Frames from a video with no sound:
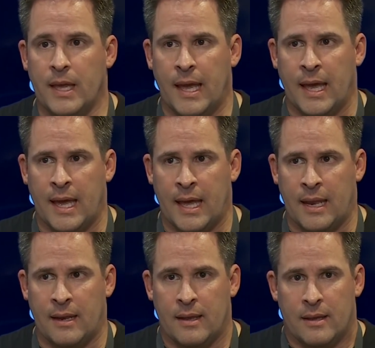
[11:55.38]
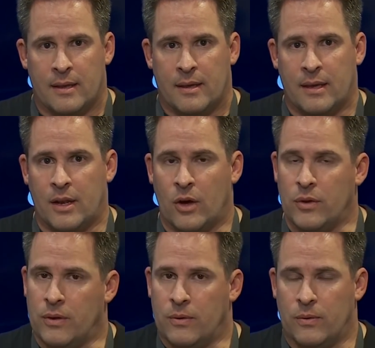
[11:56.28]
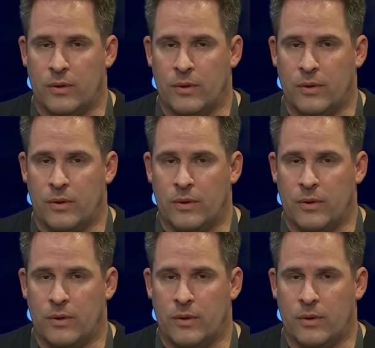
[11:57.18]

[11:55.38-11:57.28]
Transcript: and you know you